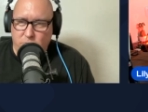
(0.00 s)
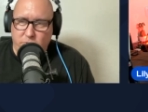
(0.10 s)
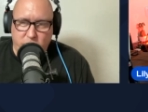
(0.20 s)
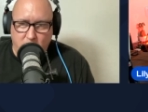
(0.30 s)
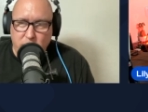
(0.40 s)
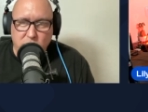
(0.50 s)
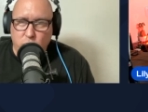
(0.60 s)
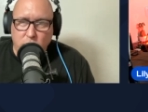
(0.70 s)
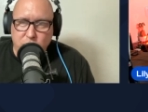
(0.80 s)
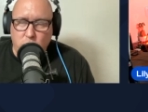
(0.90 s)
from its
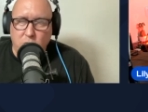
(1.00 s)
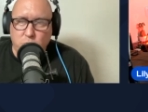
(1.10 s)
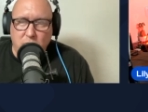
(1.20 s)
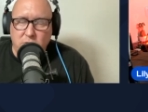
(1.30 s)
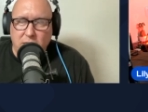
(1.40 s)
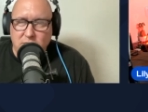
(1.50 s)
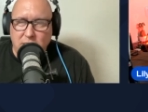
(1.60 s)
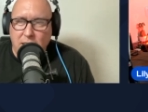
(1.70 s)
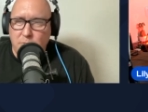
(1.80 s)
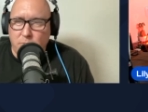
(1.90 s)
real source, wherever that's
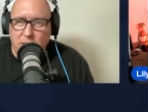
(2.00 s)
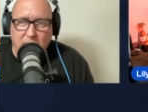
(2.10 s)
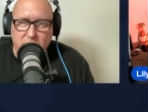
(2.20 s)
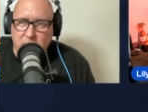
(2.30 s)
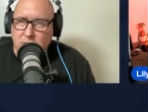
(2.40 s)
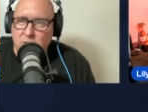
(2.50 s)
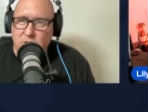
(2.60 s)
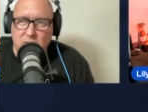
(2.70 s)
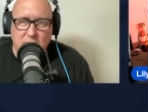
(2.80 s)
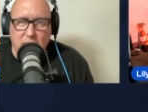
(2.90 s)
at, my evidence,
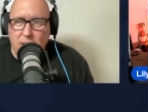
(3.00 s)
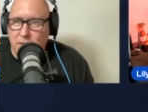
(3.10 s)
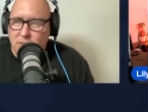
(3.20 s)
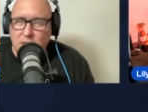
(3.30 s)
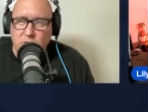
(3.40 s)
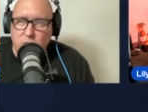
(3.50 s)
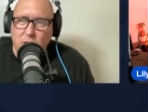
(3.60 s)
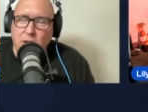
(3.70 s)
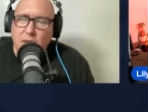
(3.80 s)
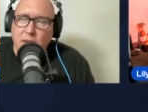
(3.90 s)
DEA,
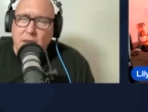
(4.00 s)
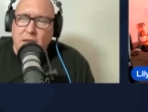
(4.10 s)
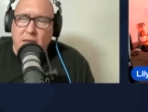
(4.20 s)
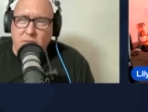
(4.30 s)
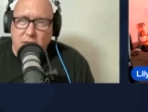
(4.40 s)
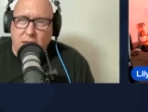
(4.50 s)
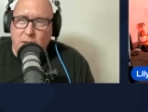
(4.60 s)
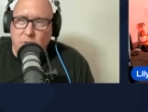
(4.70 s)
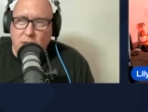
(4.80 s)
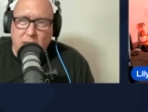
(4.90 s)
etc., and
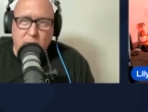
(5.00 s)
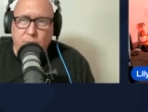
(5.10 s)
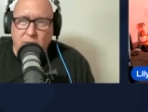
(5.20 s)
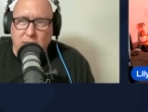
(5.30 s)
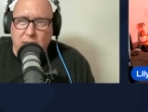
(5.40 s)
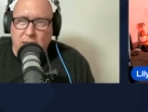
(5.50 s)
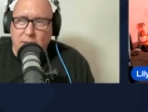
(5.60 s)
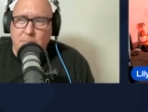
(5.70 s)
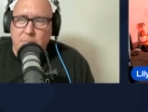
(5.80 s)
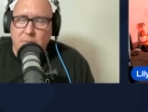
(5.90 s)
then a blank
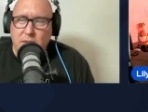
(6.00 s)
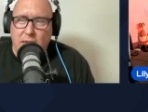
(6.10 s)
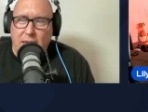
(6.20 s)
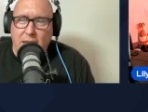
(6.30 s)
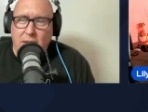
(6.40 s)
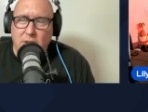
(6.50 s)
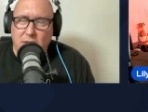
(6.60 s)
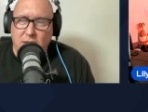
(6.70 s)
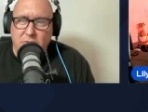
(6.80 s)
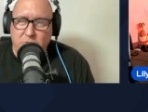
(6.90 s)
can. And
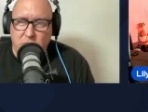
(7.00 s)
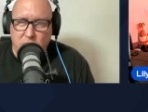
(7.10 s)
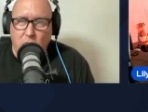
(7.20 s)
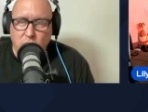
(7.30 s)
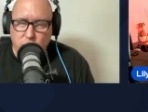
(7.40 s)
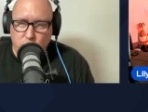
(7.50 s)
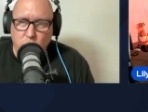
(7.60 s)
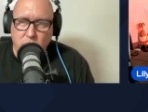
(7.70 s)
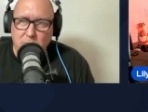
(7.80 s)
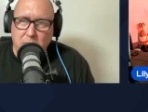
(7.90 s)
if the dog
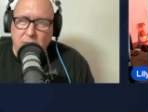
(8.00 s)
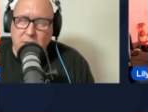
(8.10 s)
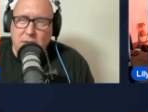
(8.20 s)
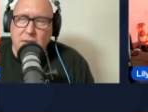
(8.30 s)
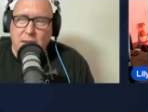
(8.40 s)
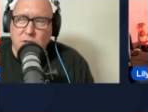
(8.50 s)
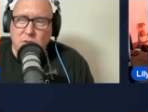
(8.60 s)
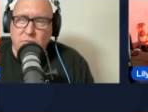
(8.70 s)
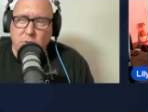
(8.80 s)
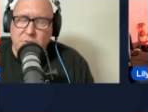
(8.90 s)
truly made the connection
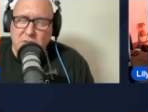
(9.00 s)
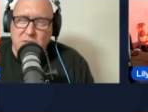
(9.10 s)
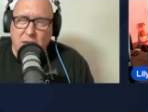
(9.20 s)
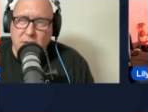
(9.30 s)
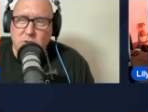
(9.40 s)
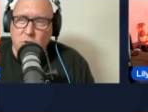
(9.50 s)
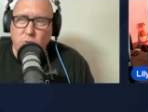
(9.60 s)
from synthetic to